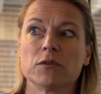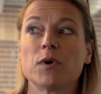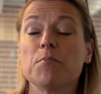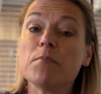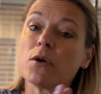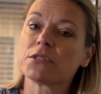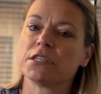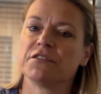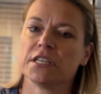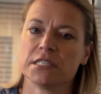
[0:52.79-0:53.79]

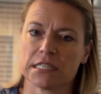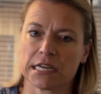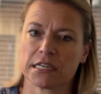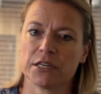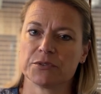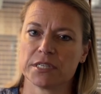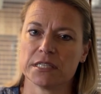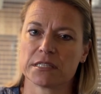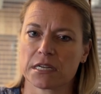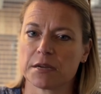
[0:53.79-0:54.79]
most of these
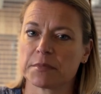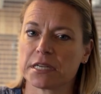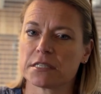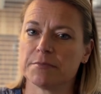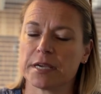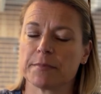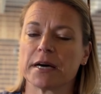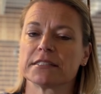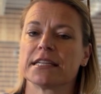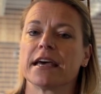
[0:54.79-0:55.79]
diagnoses that I'm gonna speak
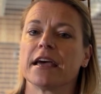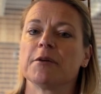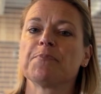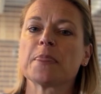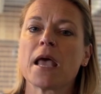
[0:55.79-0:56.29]
about today